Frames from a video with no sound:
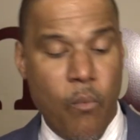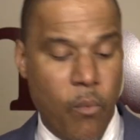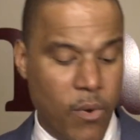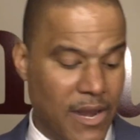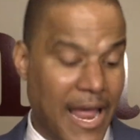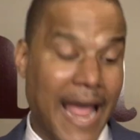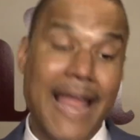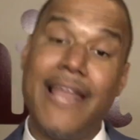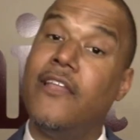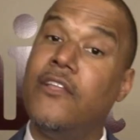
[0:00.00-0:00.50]

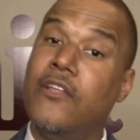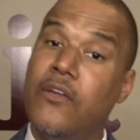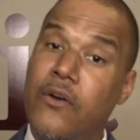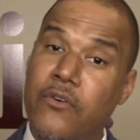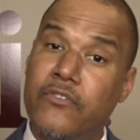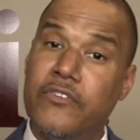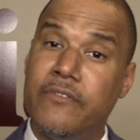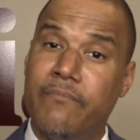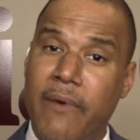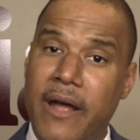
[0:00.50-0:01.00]
Will I
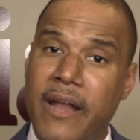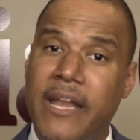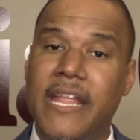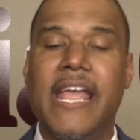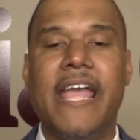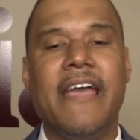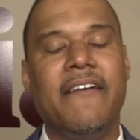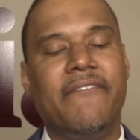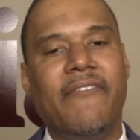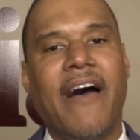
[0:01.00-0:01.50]
lose money
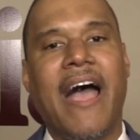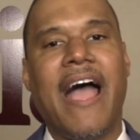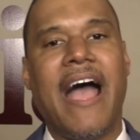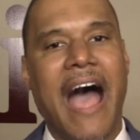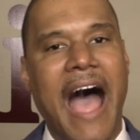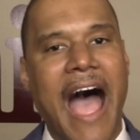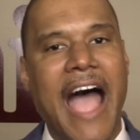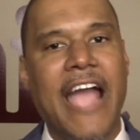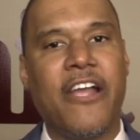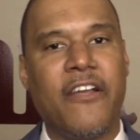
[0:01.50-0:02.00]
if I
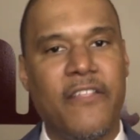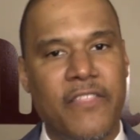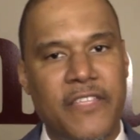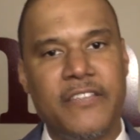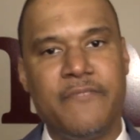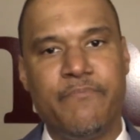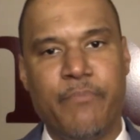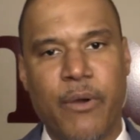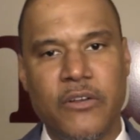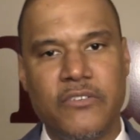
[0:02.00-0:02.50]
hire
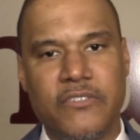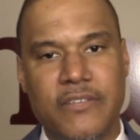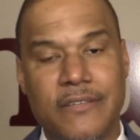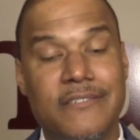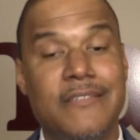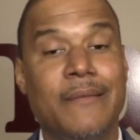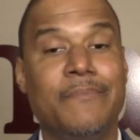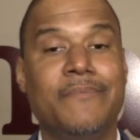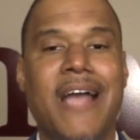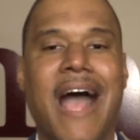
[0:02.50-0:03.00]
this person?
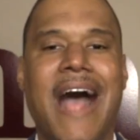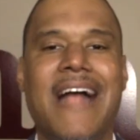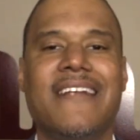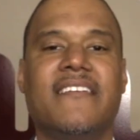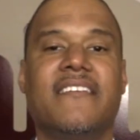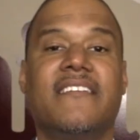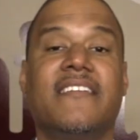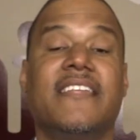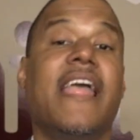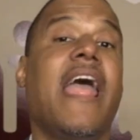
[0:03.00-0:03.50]

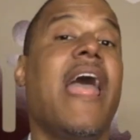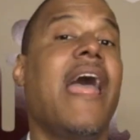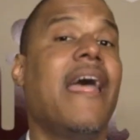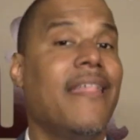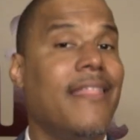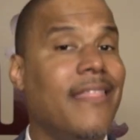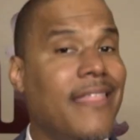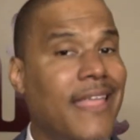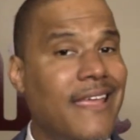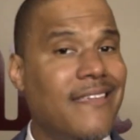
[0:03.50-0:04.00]
Subconsciously,
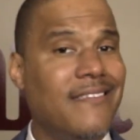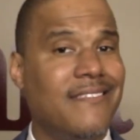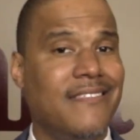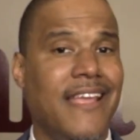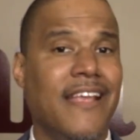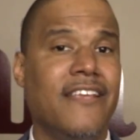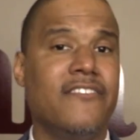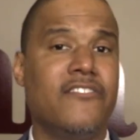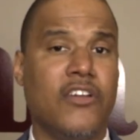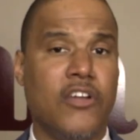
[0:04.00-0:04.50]
these
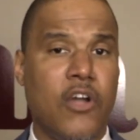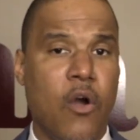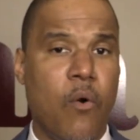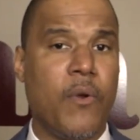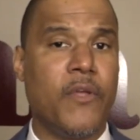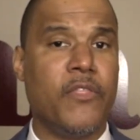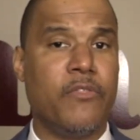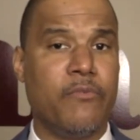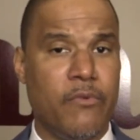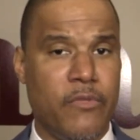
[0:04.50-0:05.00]
things are
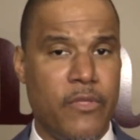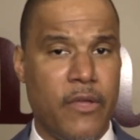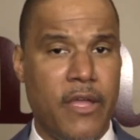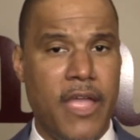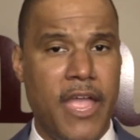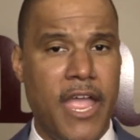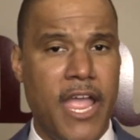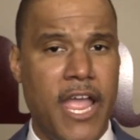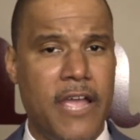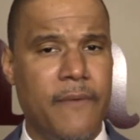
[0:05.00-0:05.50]
going through their
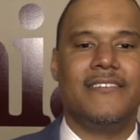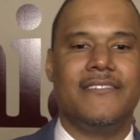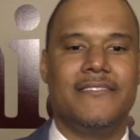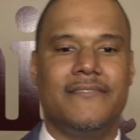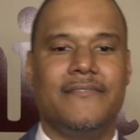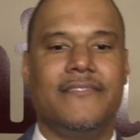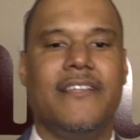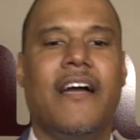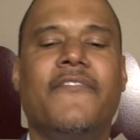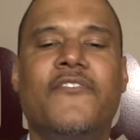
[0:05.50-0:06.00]
head.
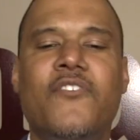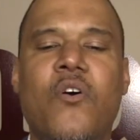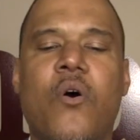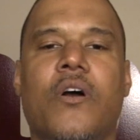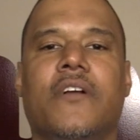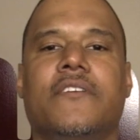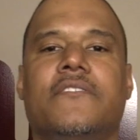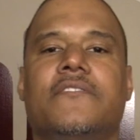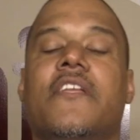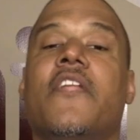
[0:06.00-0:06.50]
Of
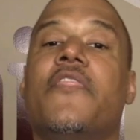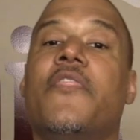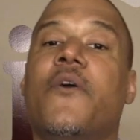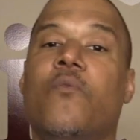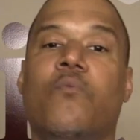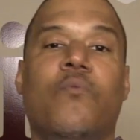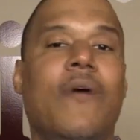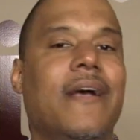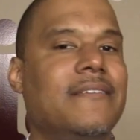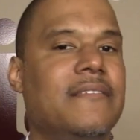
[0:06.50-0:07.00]
course,
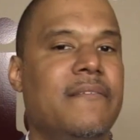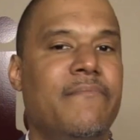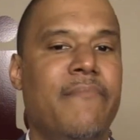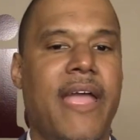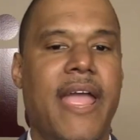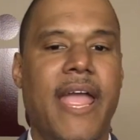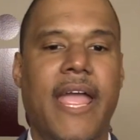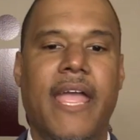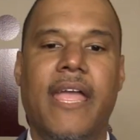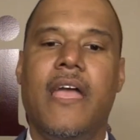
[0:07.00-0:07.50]
the
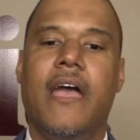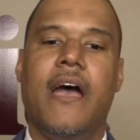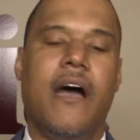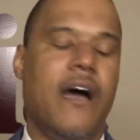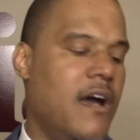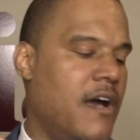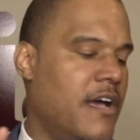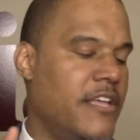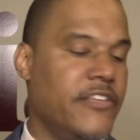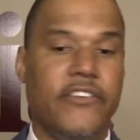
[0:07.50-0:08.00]
resume,
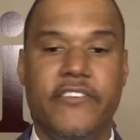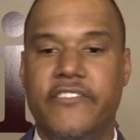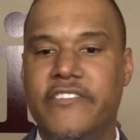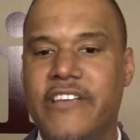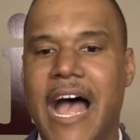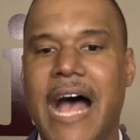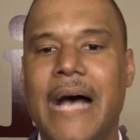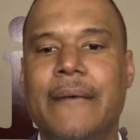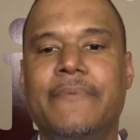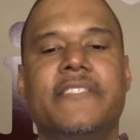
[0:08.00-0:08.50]
your
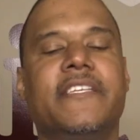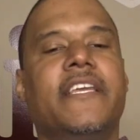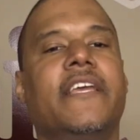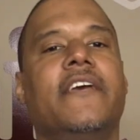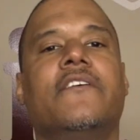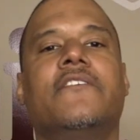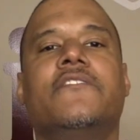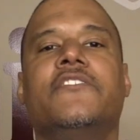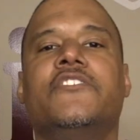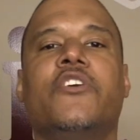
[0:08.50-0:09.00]
job
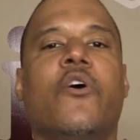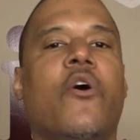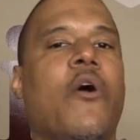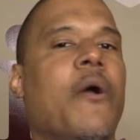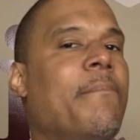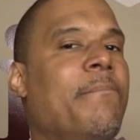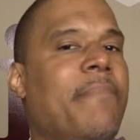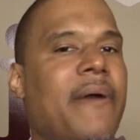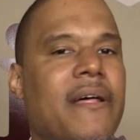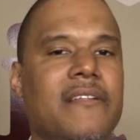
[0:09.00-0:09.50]
skills, your
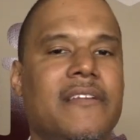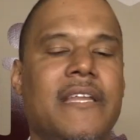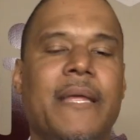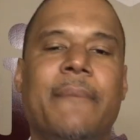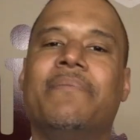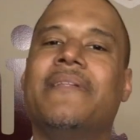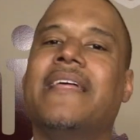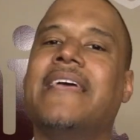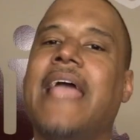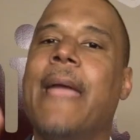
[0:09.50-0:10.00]
ability
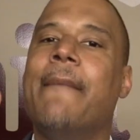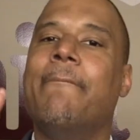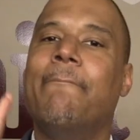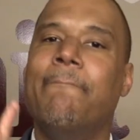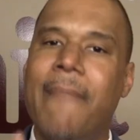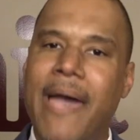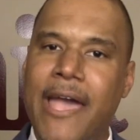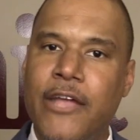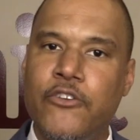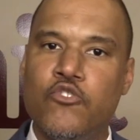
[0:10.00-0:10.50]
play a
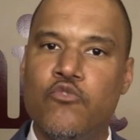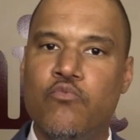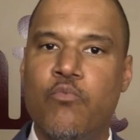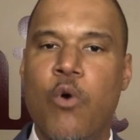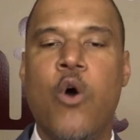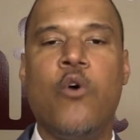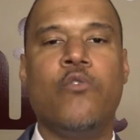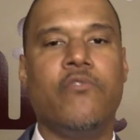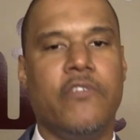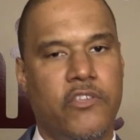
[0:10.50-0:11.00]
major
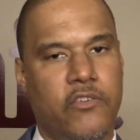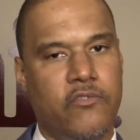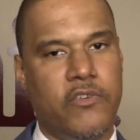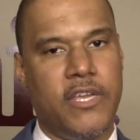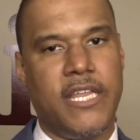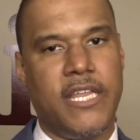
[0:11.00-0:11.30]
role in you